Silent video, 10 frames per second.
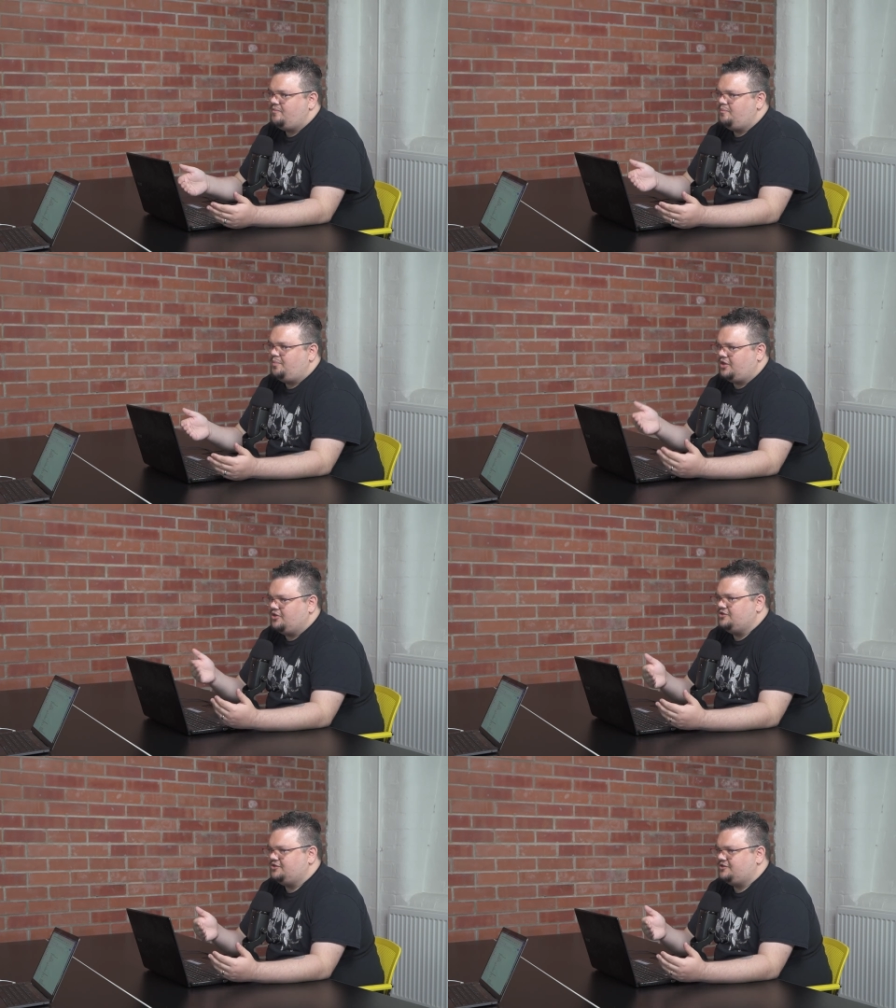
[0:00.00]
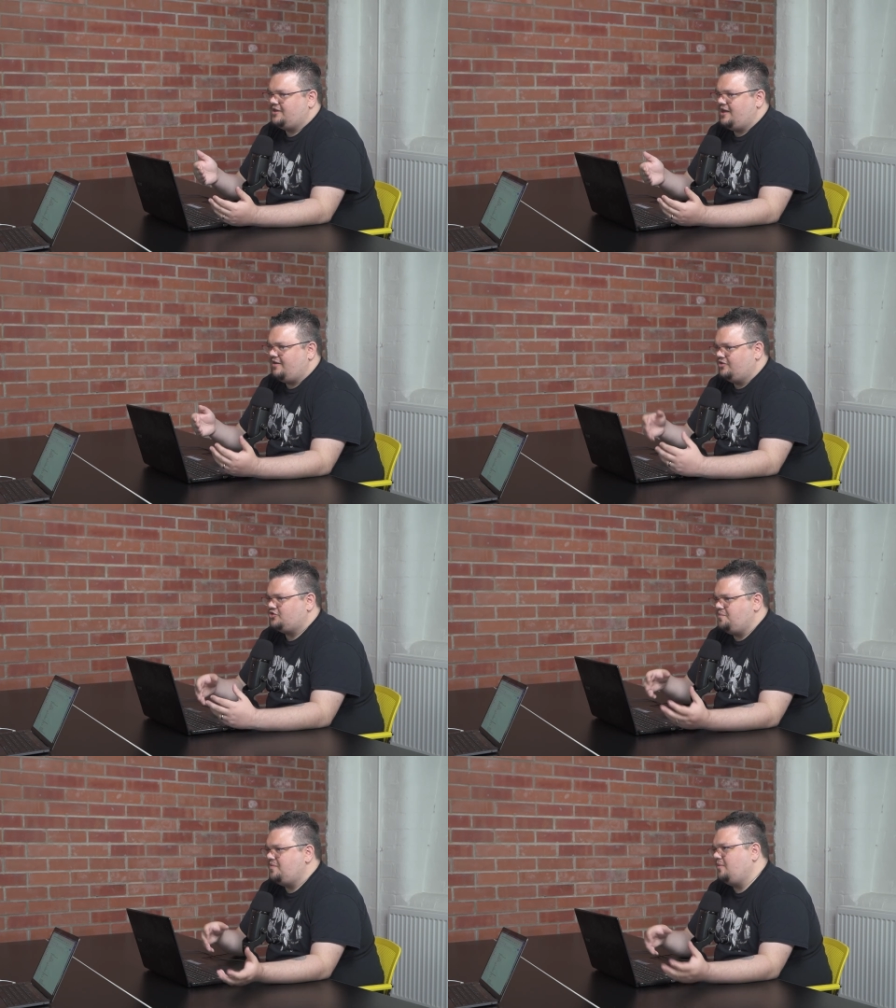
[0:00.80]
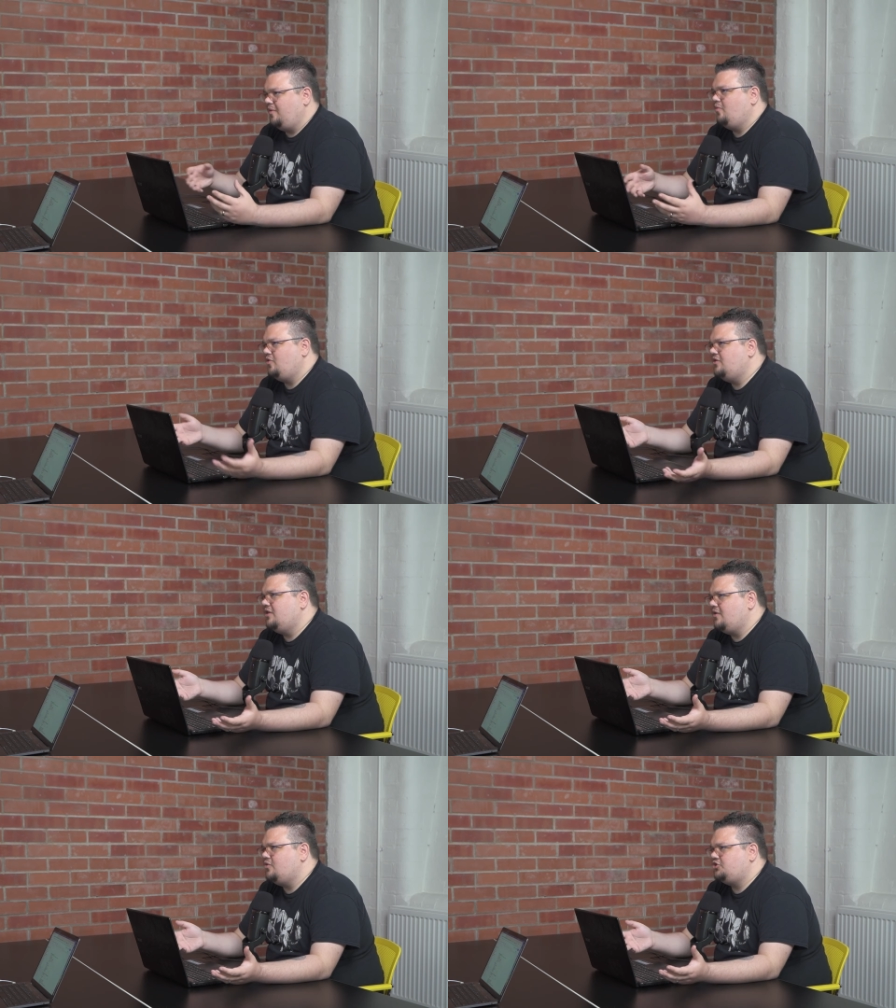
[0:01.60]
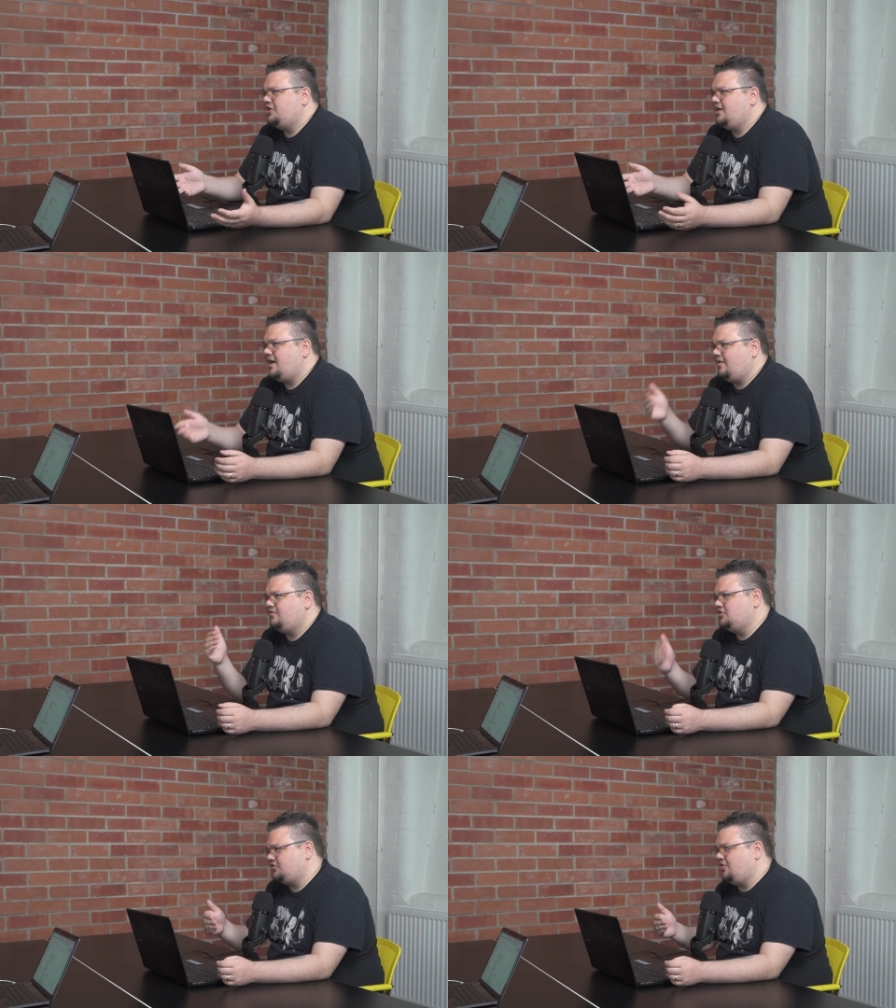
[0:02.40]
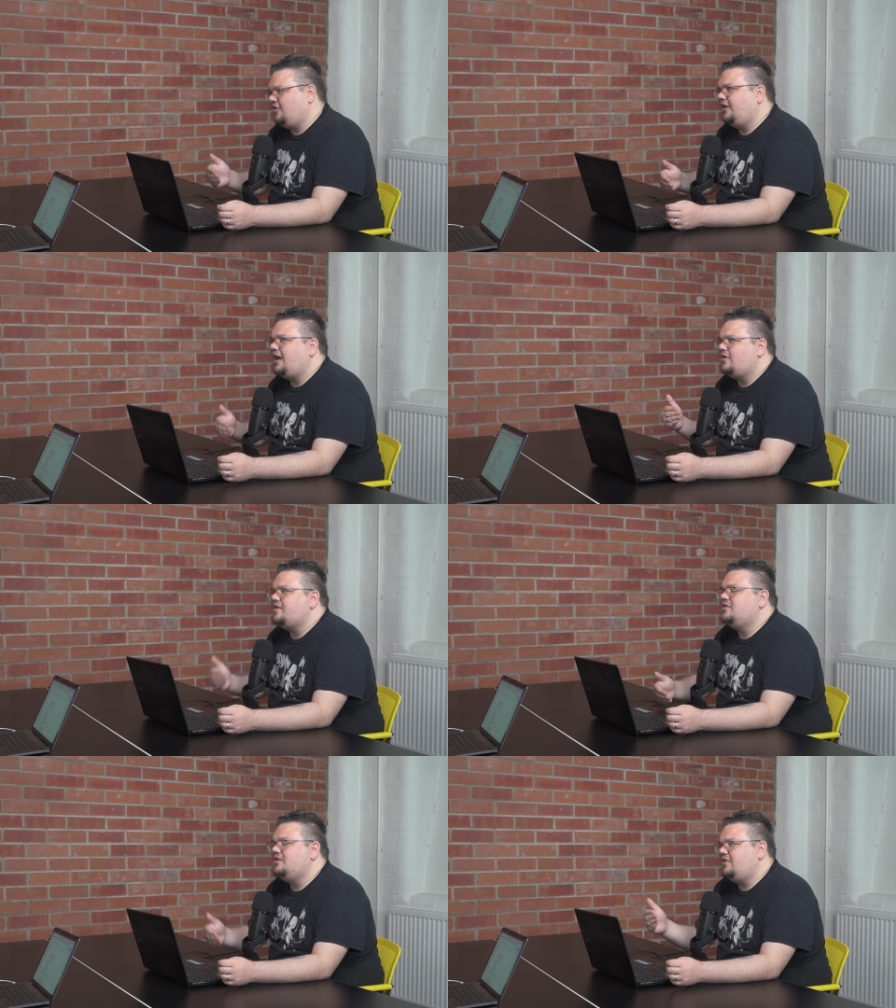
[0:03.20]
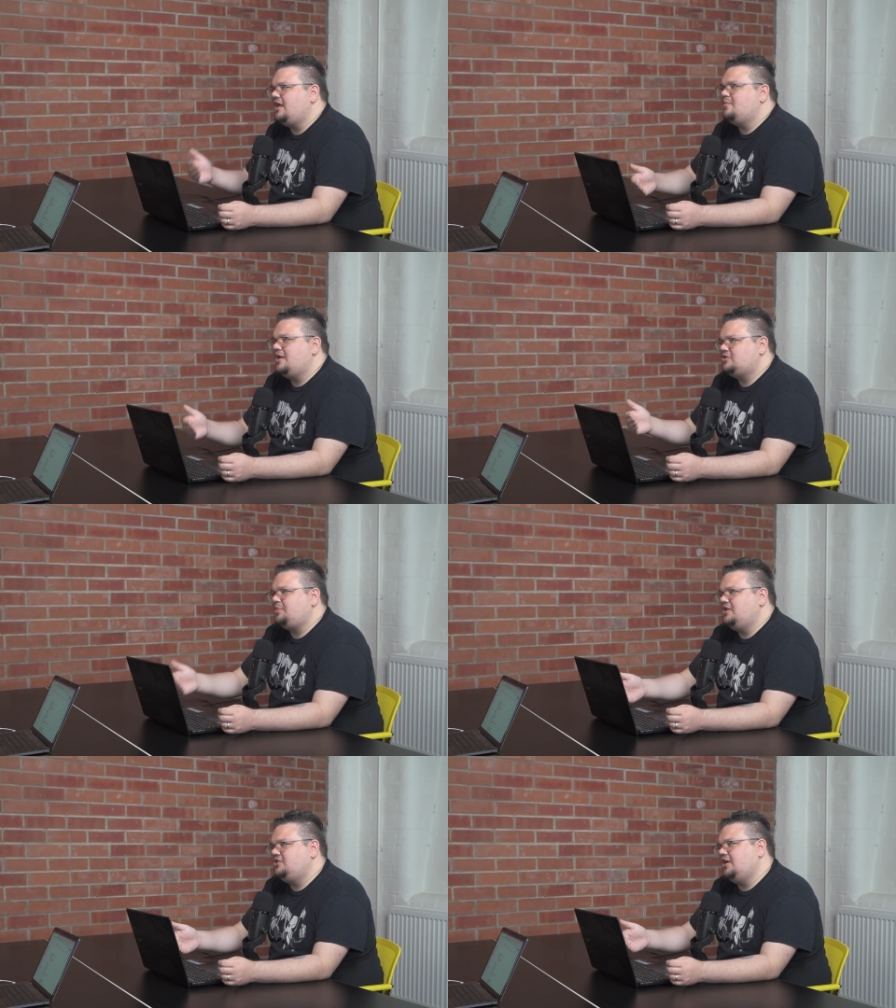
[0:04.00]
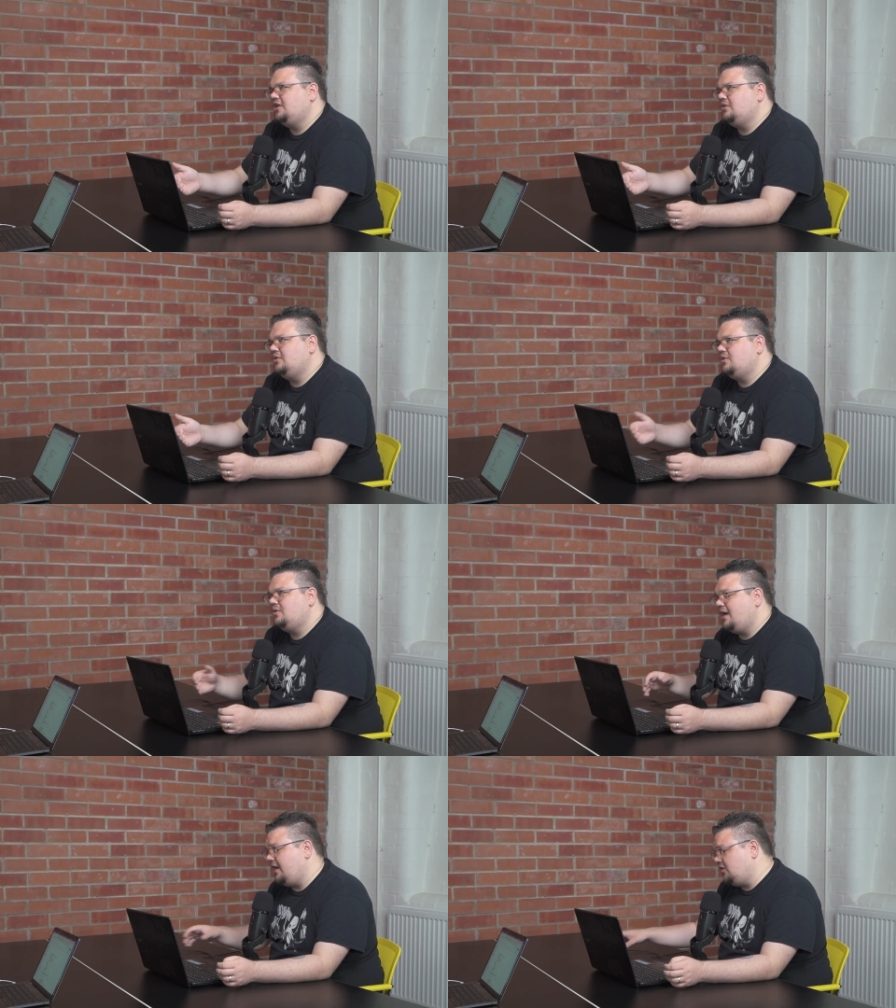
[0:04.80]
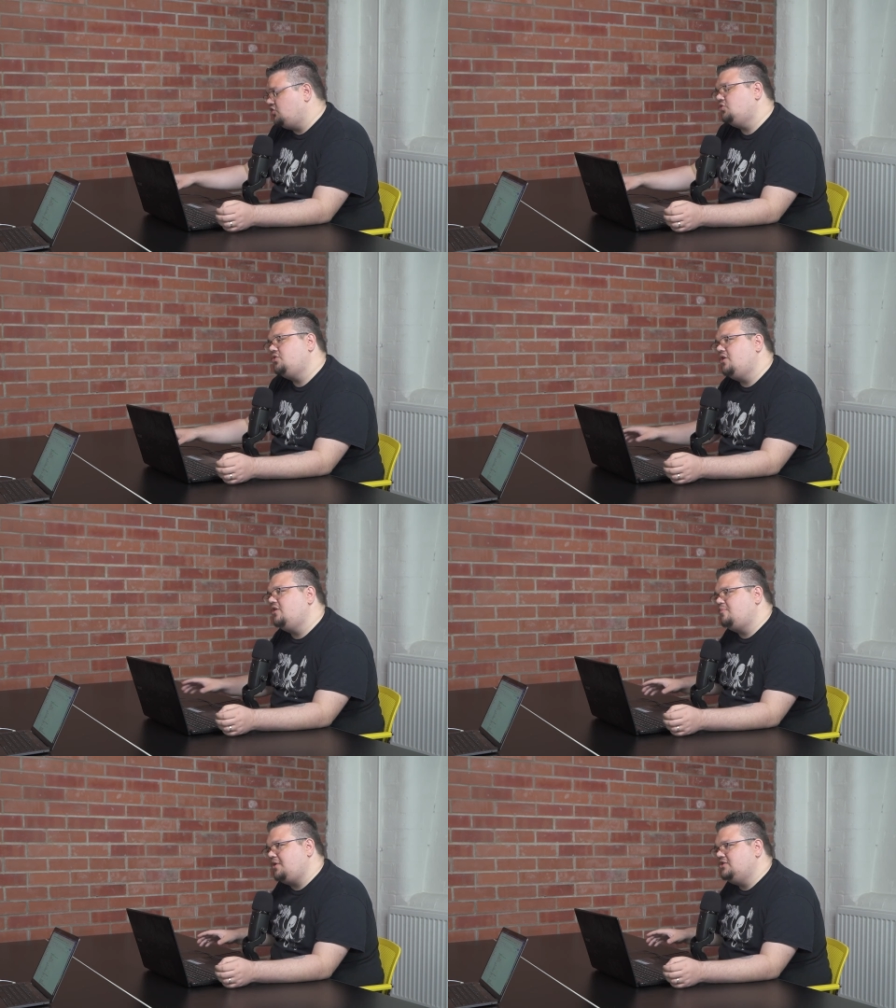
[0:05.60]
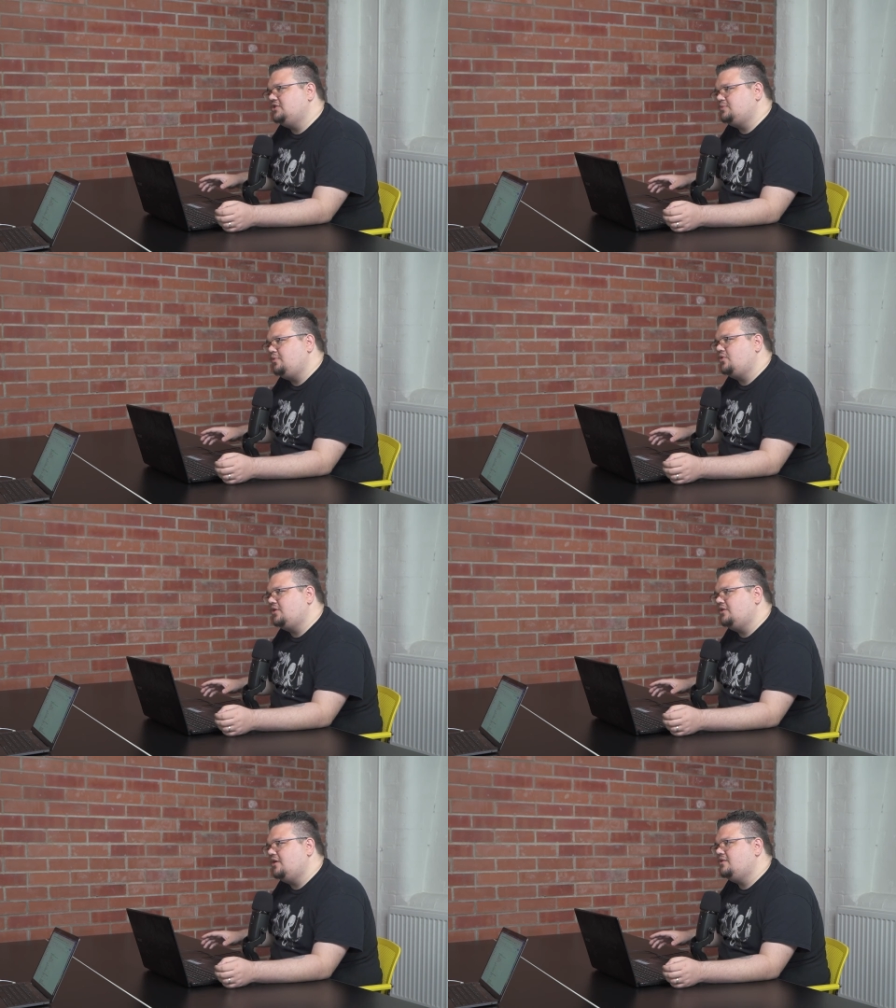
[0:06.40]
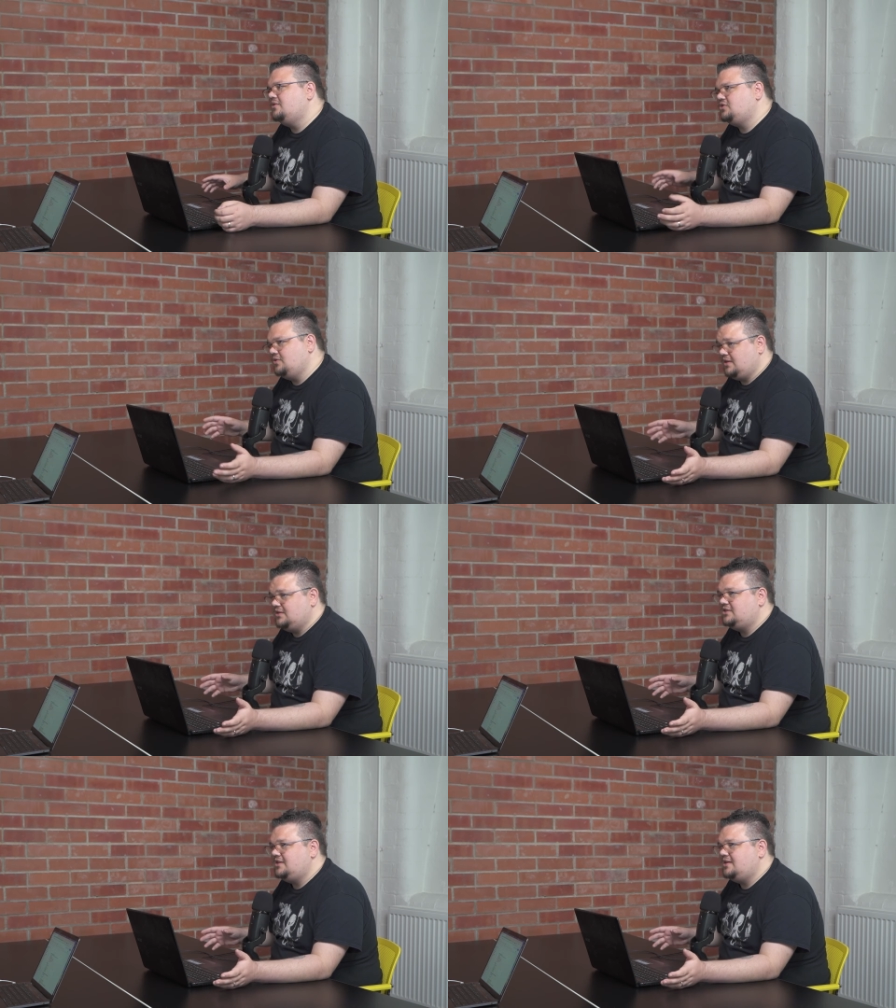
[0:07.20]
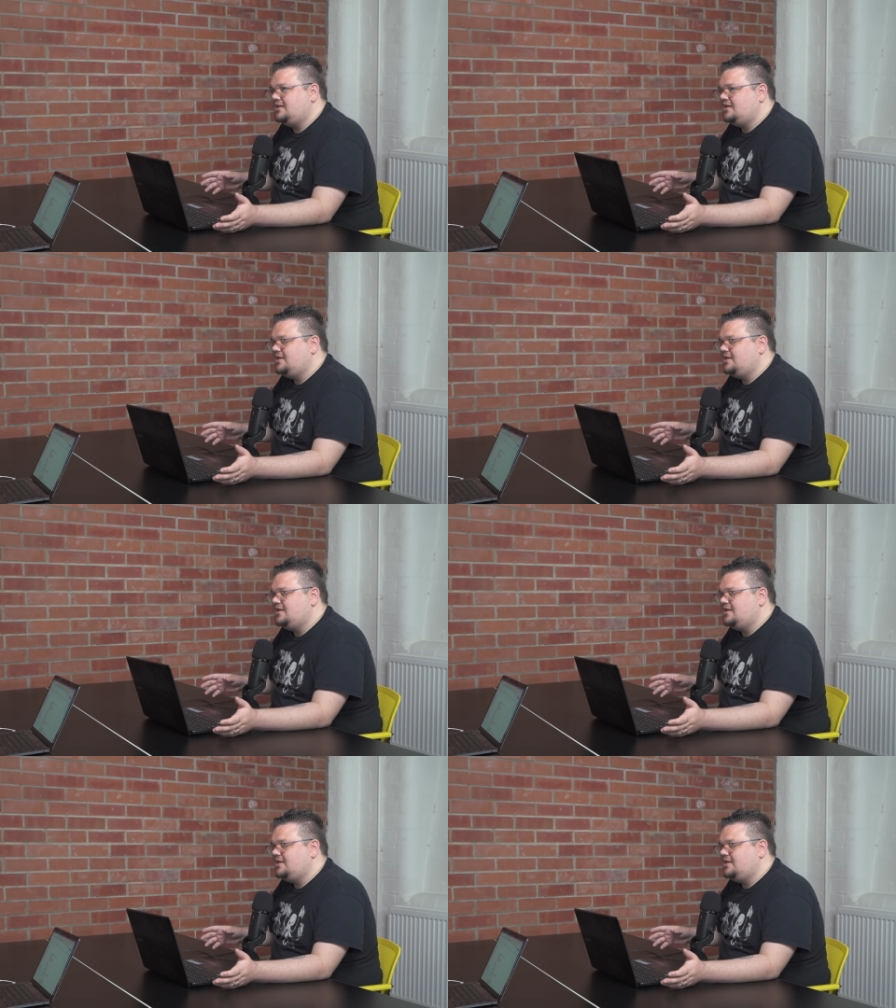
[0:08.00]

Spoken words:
because I've assumed that we wouldn't negotiate. I've just thought, like, I'll give you the very best price I can do, and I can show you how the price is broken down so you can see it.